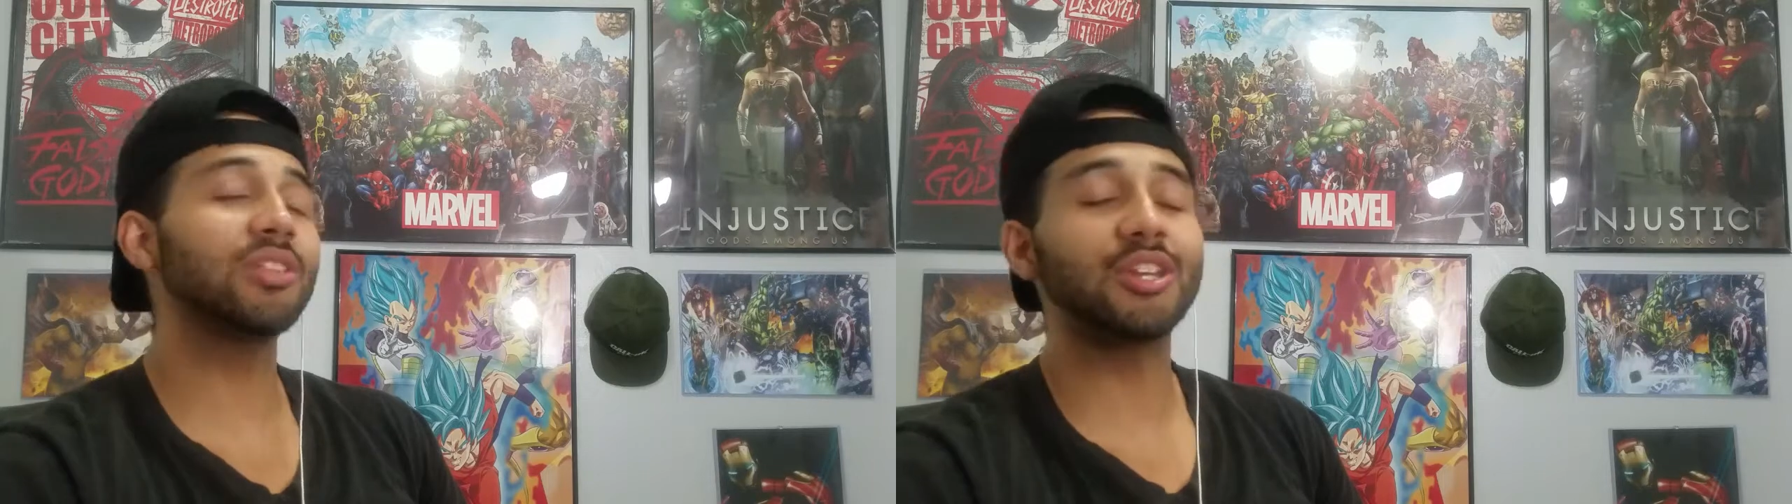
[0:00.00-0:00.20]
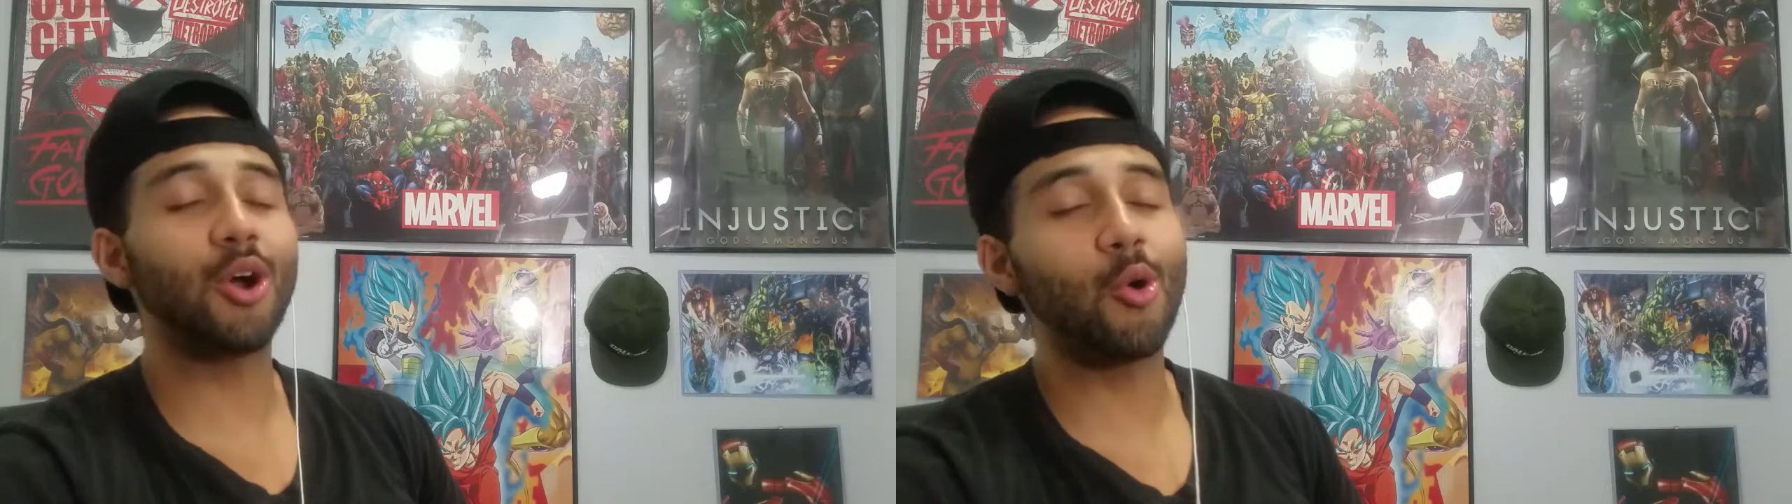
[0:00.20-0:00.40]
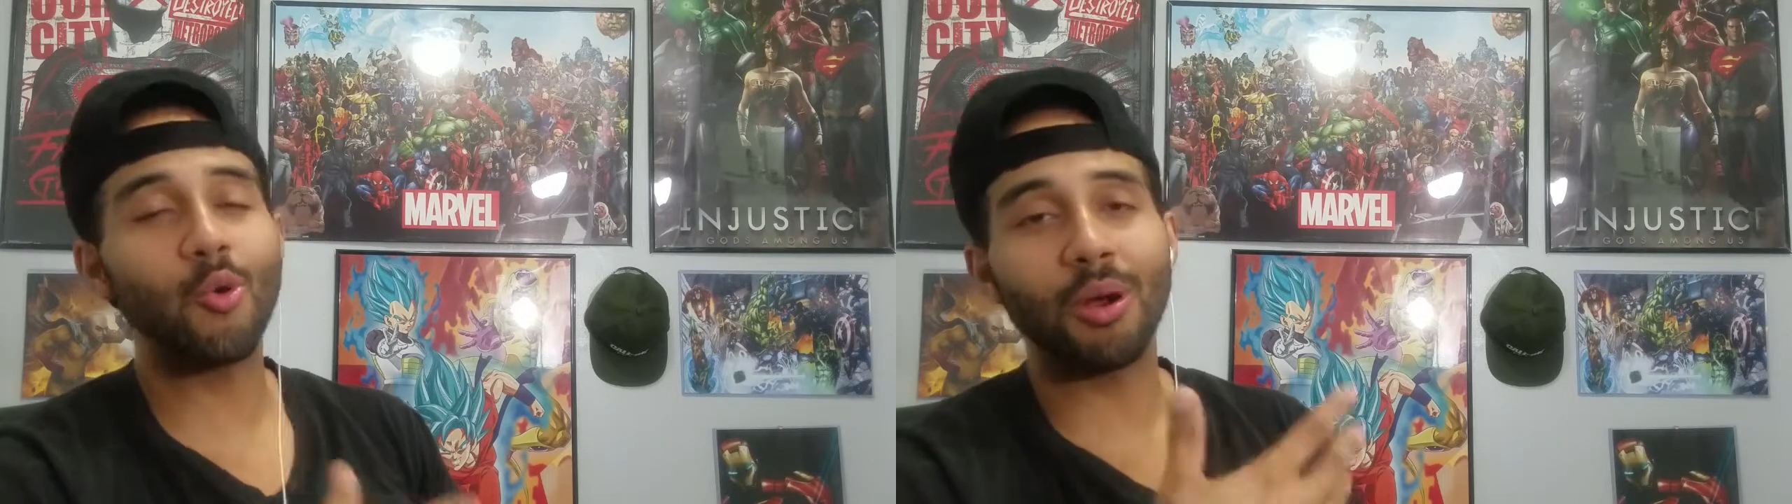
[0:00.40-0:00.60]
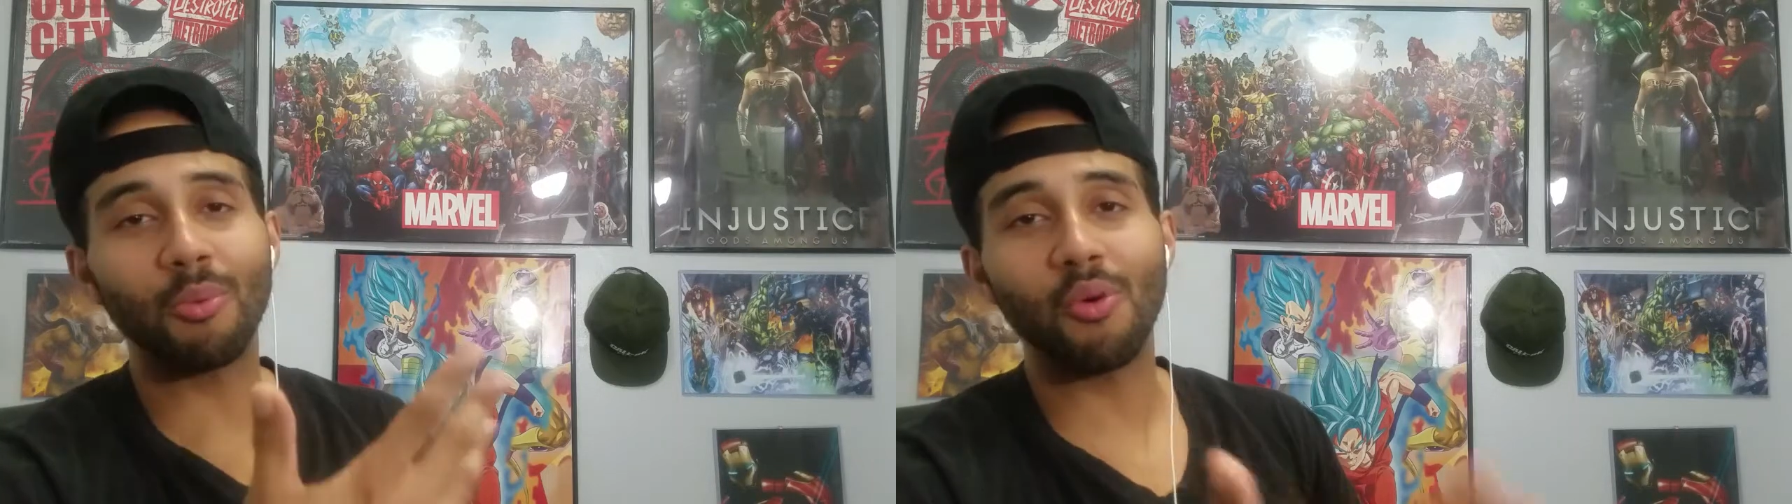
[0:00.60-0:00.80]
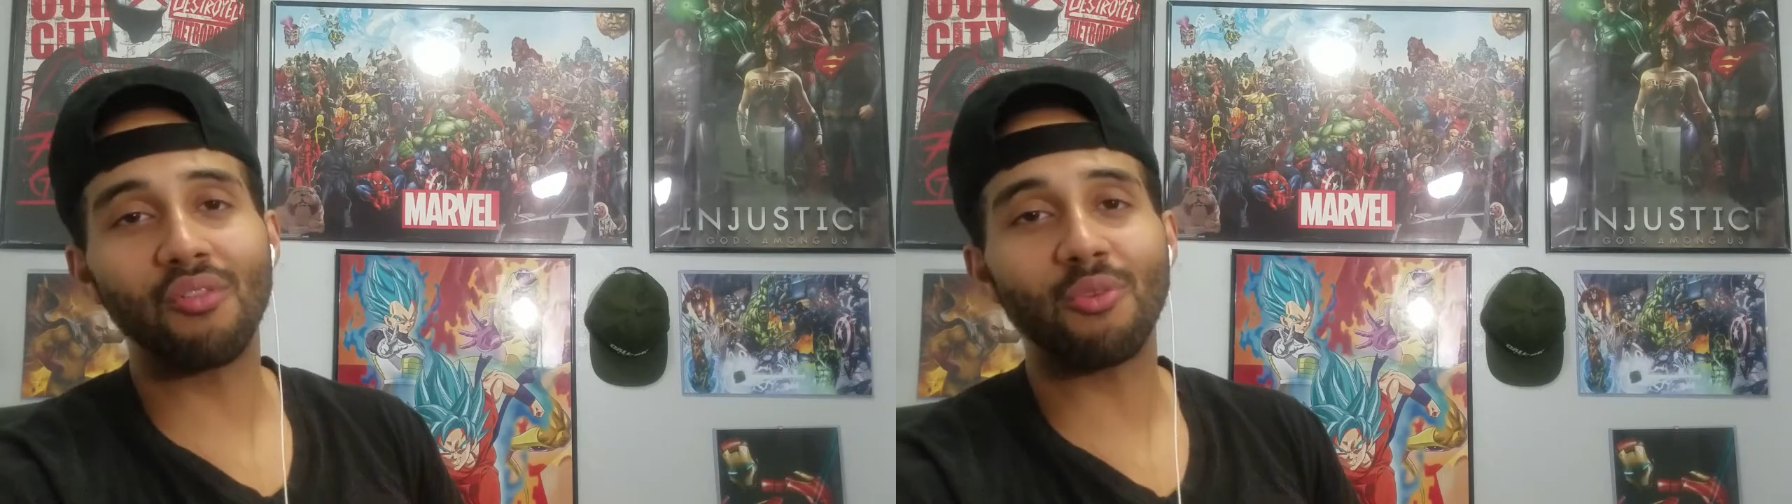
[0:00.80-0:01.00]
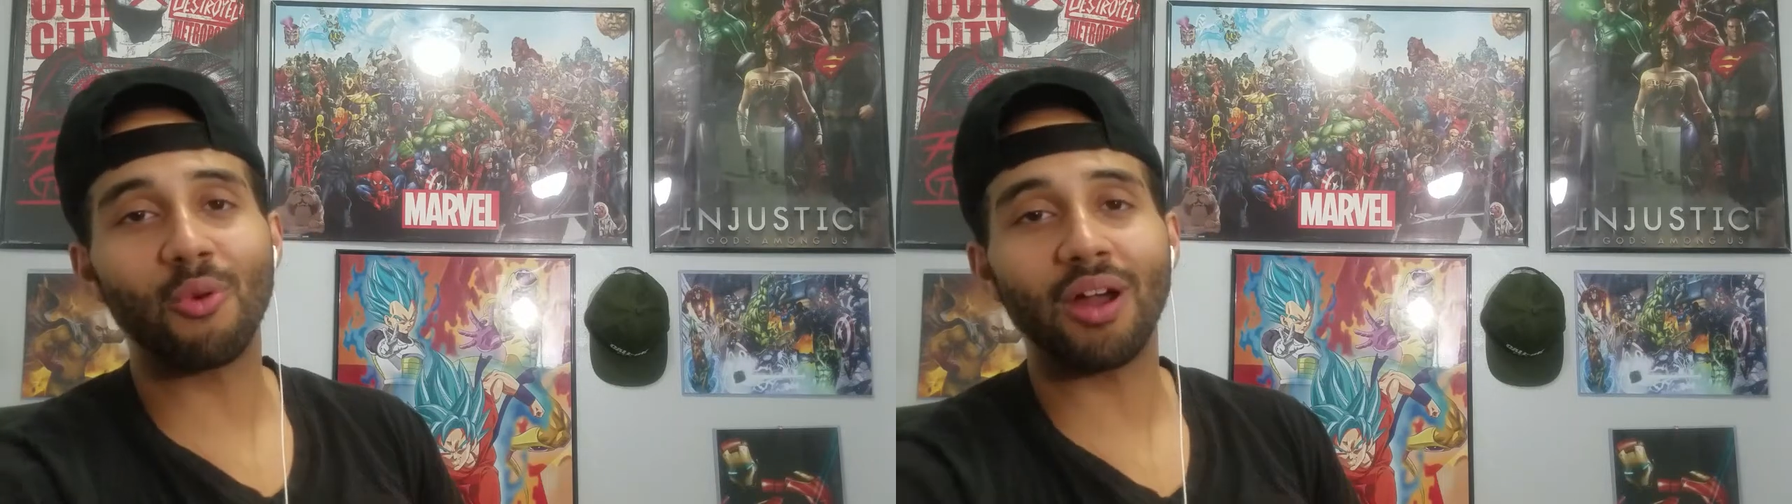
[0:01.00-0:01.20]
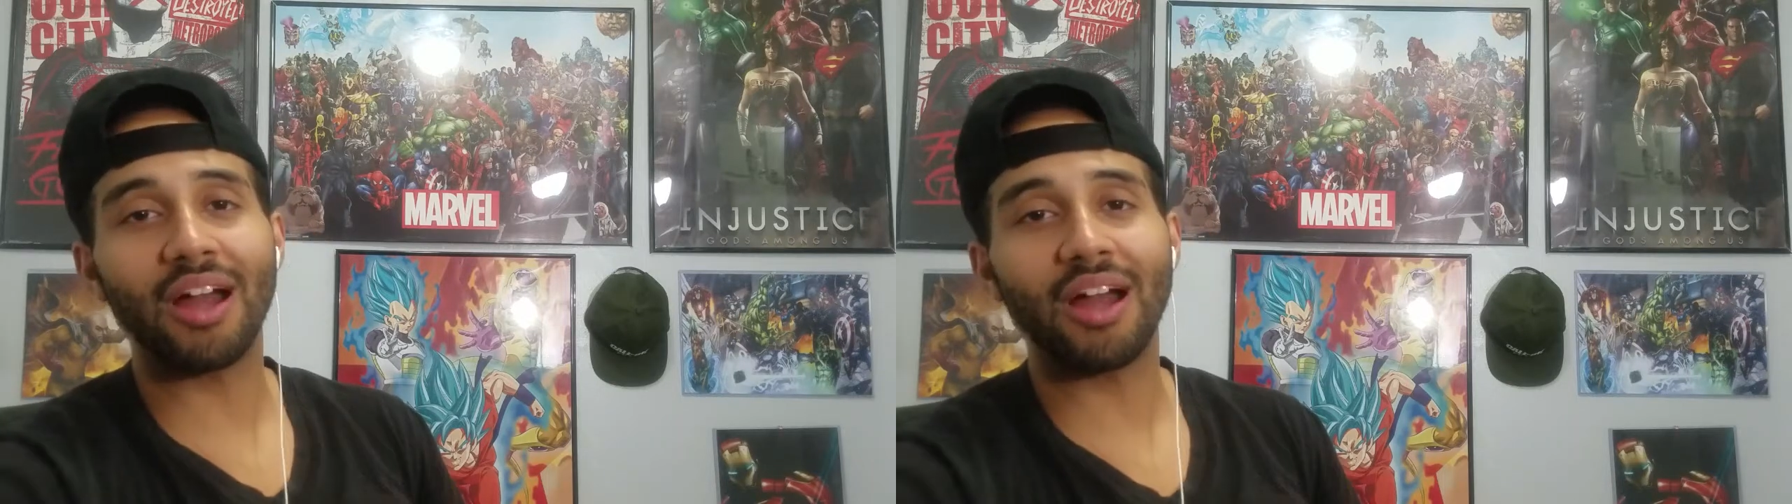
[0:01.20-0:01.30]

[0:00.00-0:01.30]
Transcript: really know who I'm going for.